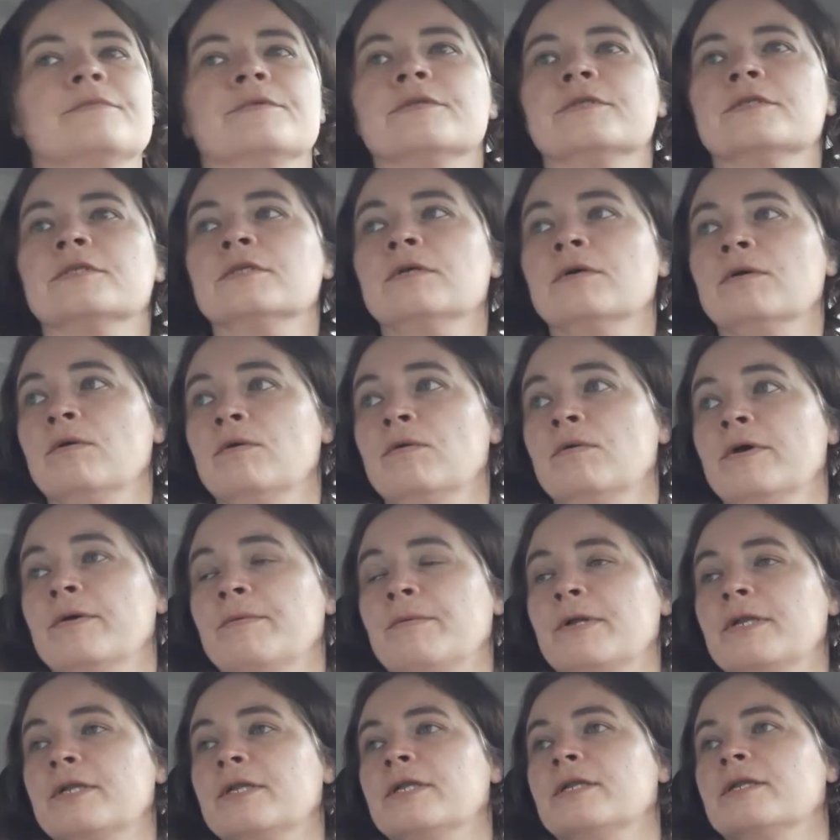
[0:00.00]
So I
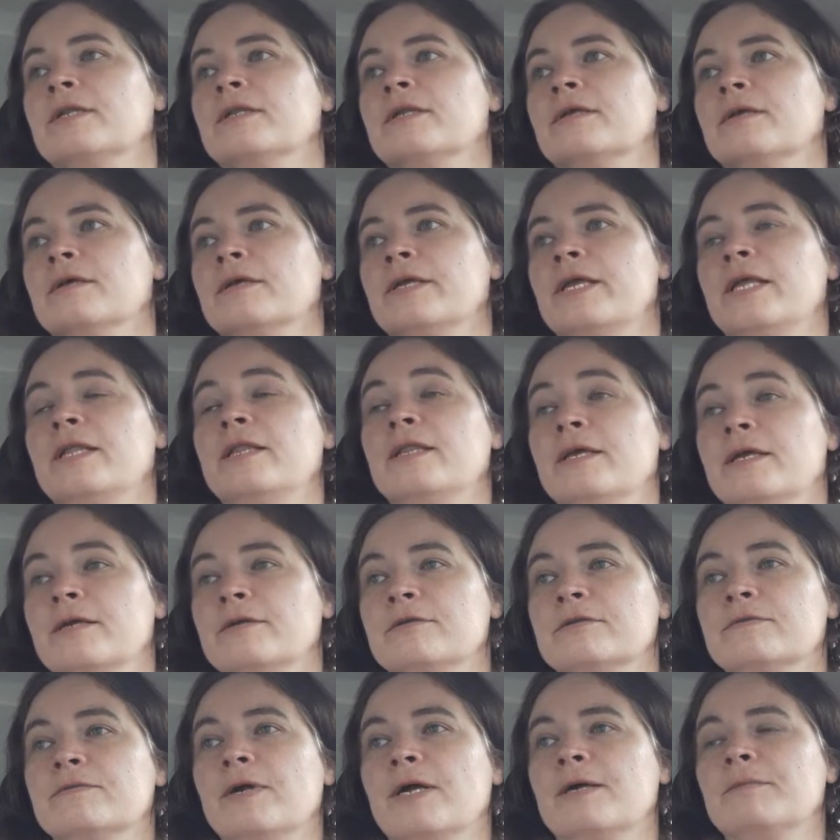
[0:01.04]
went in there
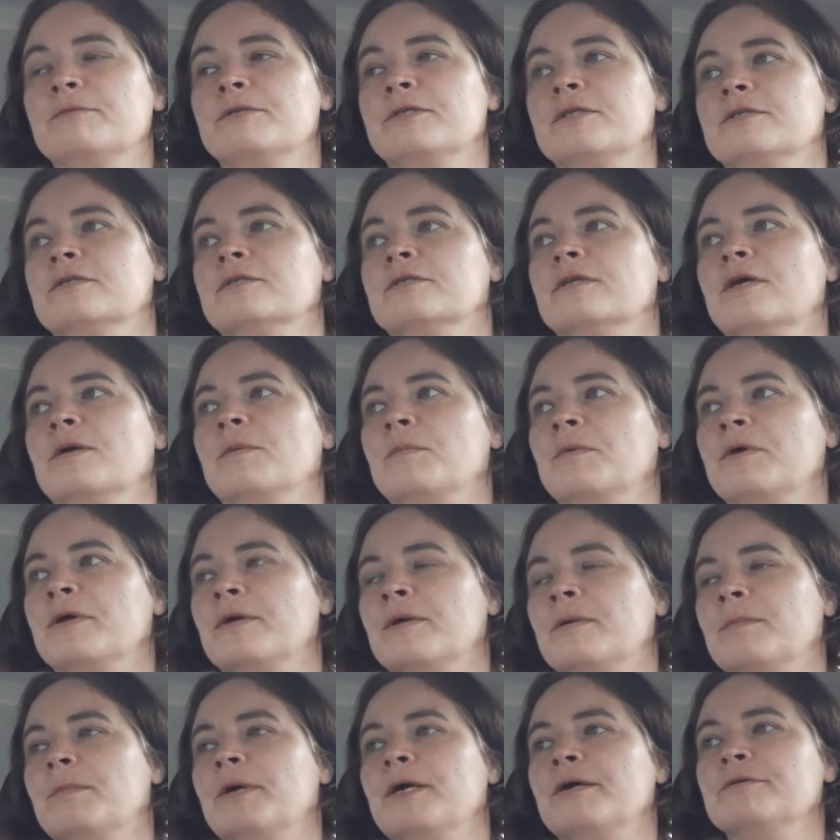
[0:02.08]
to grab just some
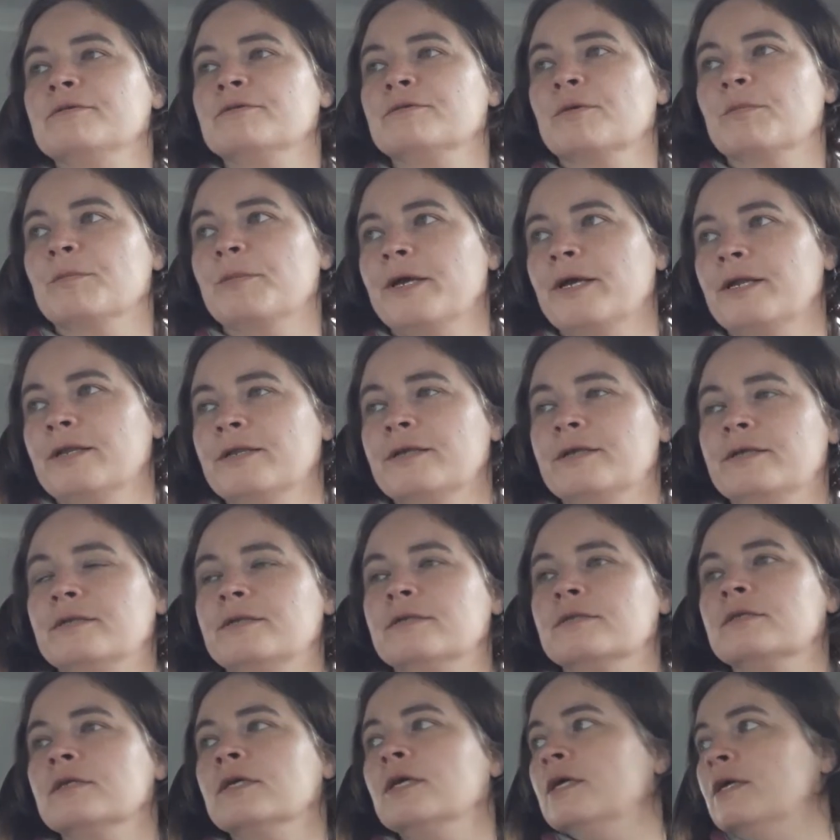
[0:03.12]
mouse
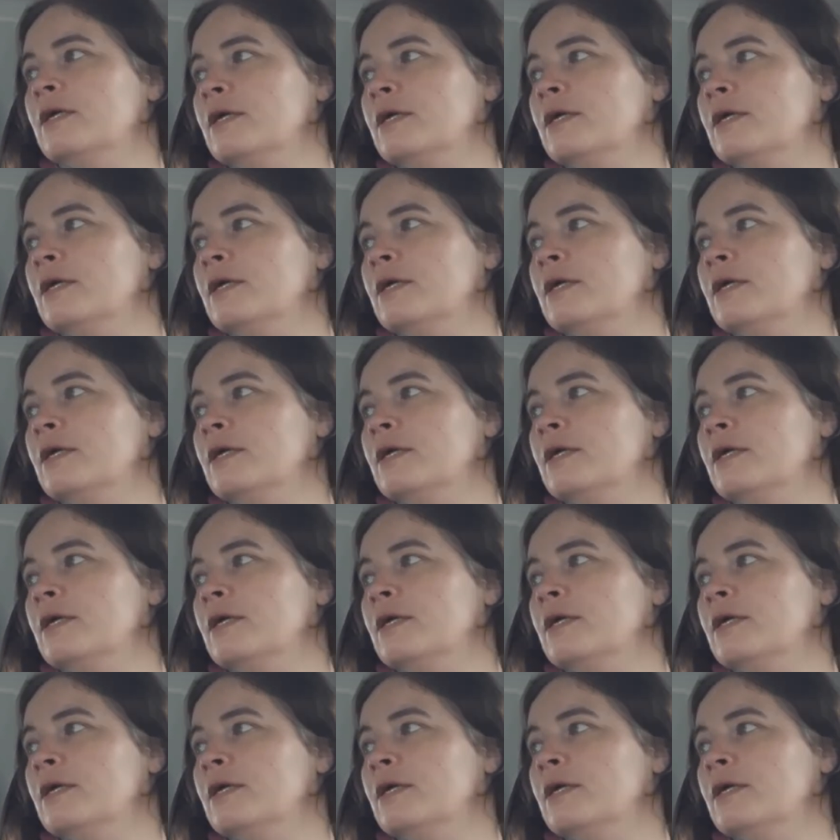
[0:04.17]
repellent.